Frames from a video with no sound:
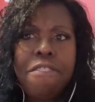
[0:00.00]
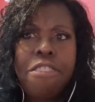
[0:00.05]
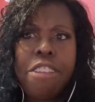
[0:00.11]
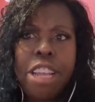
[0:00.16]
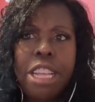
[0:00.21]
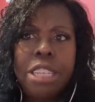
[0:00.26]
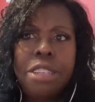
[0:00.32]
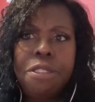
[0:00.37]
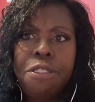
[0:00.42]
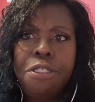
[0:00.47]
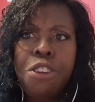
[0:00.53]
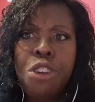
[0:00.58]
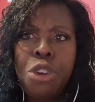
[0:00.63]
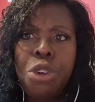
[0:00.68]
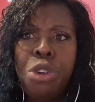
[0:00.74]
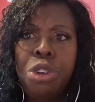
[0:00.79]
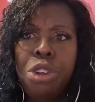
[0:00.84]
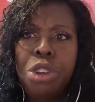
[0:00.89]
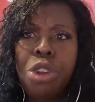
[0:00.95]
average
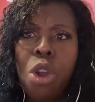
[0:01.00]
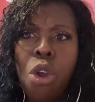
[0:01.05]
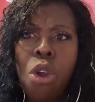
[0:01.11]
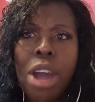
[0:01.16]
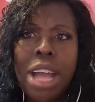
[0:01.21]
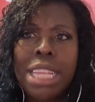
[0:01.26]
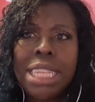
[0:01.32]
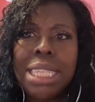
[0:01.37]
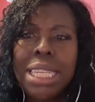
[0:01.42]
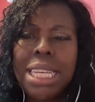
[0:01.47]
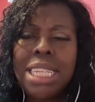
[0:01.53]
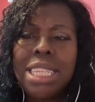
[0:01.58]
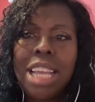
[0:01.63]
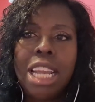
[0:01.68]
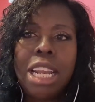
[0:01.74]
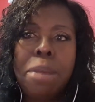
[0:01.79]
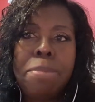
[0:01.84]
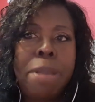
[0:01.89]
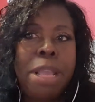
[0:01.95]
food
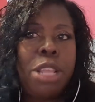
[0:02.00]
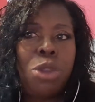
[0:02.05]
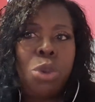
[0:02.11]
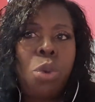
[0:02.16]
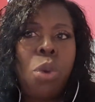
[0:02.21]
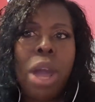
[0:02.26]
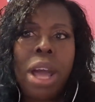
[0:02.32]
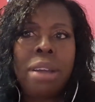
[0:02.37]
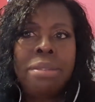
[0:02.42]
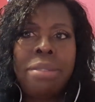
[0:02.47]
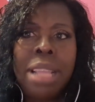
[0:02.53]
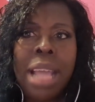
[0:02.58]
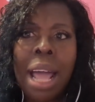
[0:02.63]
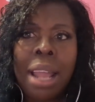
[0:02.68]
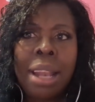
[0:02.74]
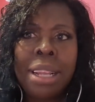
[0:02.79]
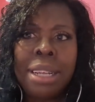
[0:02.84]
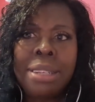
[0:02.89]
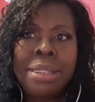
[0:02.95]
cost is going to be
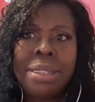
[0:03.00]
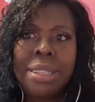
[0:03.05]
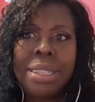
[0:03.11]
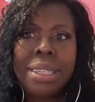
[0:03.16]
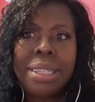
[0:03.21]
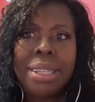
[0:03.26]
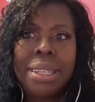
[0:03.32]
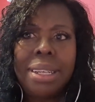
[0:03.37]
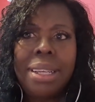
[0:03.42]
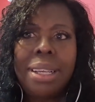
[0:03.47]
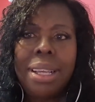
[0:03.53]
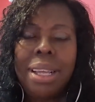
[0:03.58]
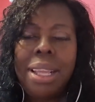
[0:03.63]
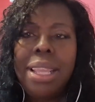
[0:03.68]
$12.